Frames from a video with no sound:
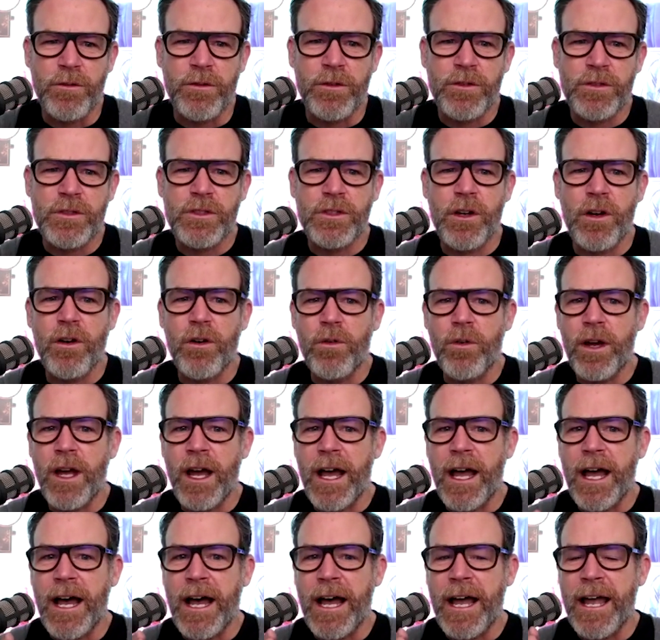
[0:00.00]
So
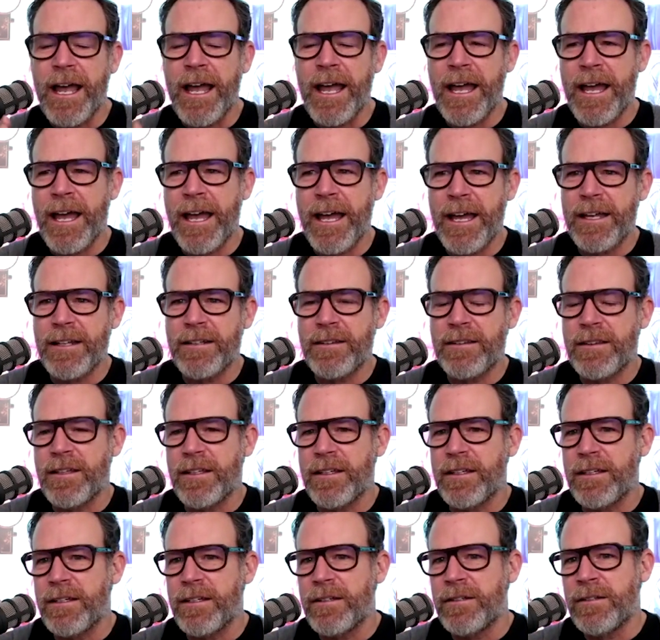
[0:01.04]
I had
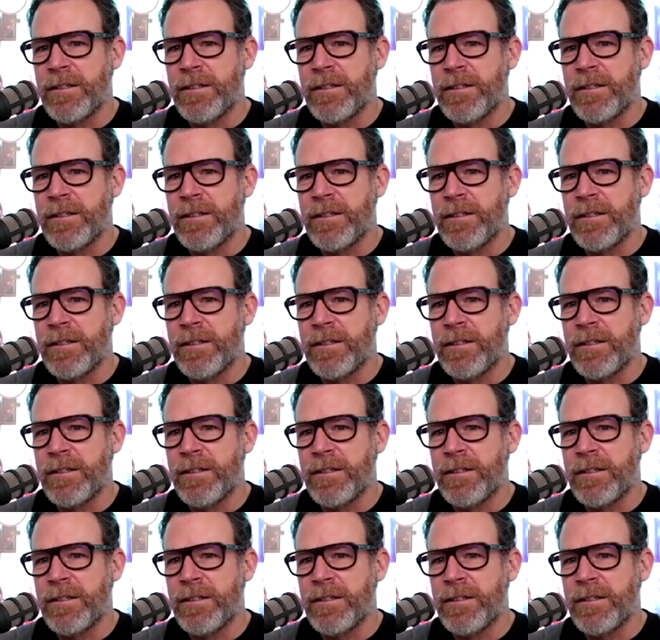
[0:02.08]
the